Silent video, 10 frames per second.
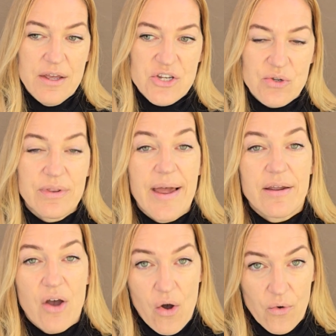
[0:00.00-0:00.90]
to let
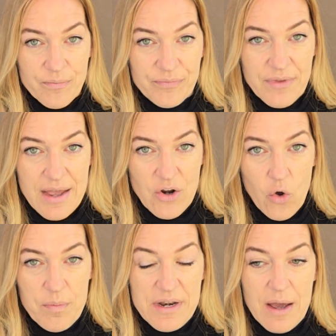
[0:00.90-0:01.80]
go and
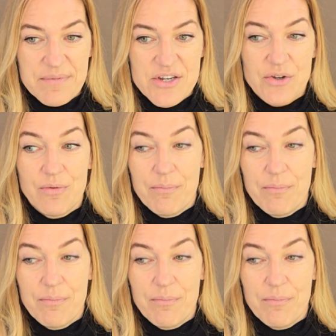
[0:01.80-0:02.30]
open up to